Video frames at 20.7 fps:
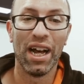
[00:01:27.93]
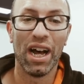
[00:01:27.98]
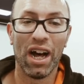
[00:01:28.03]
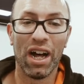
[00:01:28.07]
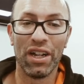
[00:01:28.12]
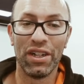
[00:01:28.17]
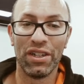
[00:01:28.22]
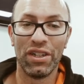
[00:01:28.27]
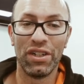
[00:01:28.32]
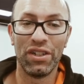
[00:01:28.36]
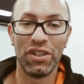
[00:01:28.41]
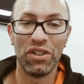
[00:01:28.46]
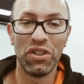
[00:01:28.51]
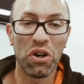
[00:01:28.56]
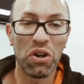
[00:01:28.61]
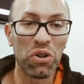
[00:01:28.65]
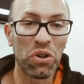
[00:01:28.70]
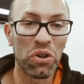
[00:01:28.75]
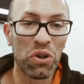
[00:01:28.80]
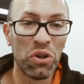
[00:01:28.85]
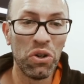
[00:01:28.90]
and
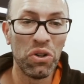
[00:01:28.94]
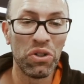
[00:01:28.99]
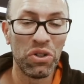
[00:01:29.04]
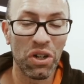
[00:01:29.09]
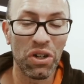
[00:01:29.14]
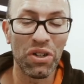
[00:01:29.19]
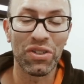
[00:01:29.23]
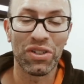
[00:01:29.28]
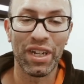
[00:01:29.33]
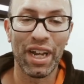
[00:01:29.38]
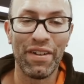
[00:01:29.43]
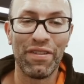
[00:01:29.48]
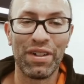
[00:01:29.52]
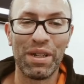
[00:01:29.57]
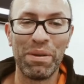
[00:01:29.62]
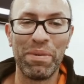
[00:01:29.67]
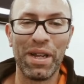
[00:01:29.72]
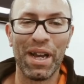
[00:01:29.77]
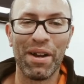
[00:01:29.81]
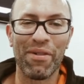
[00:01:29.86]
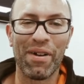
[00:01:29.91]
not good, not safe to
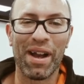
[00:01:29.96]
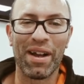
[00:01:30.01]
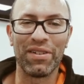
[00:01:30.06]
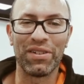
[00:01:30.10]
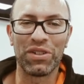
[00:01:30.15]
be around.